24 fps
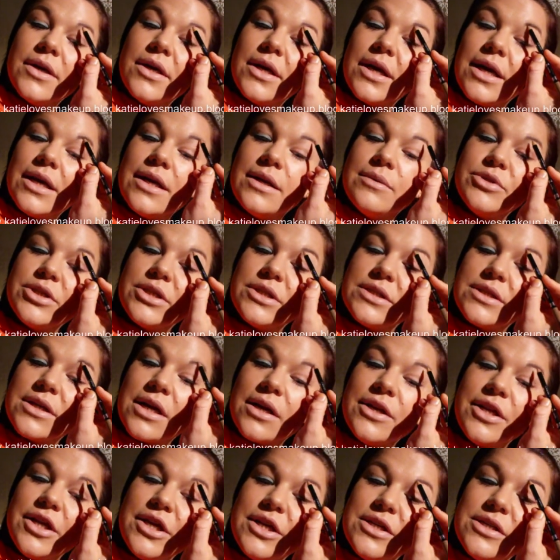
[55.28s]
and I'm just
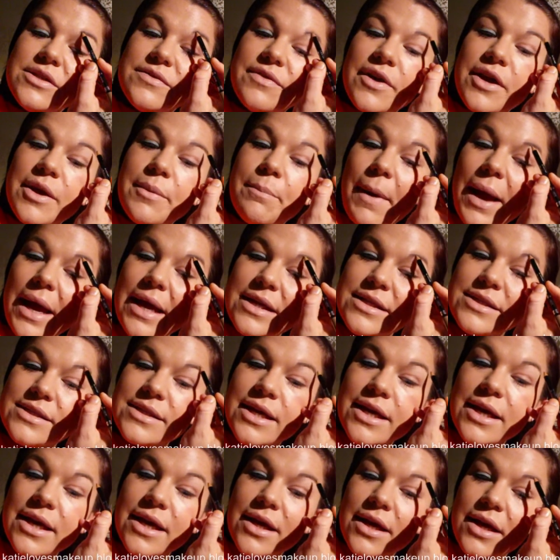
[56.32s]
going to use very
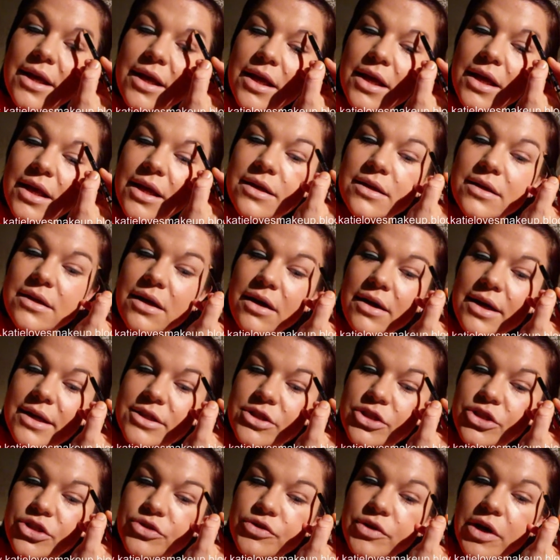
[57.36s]
basic light
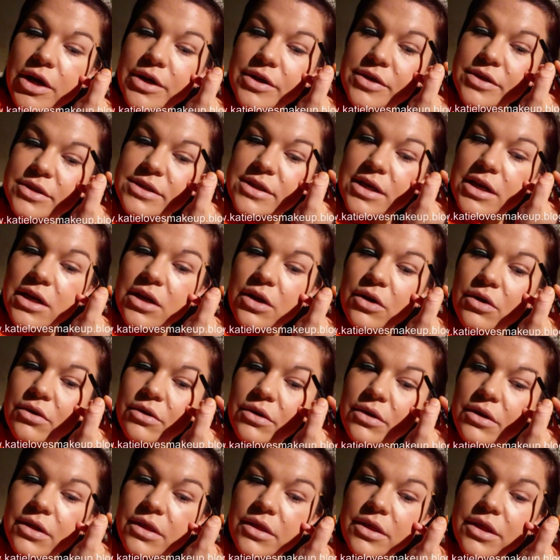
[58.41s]
strokes
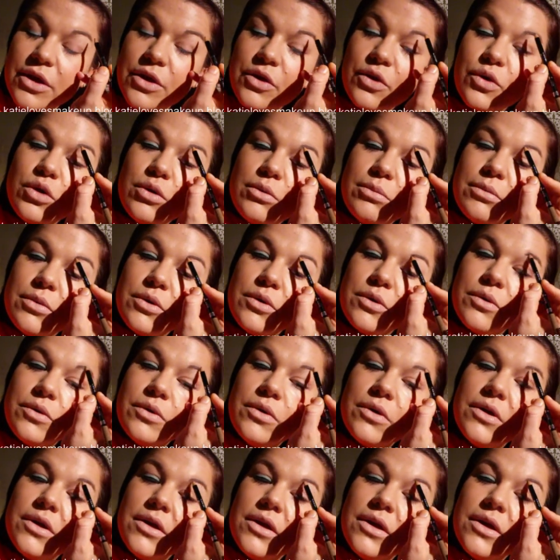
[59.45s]
along the normal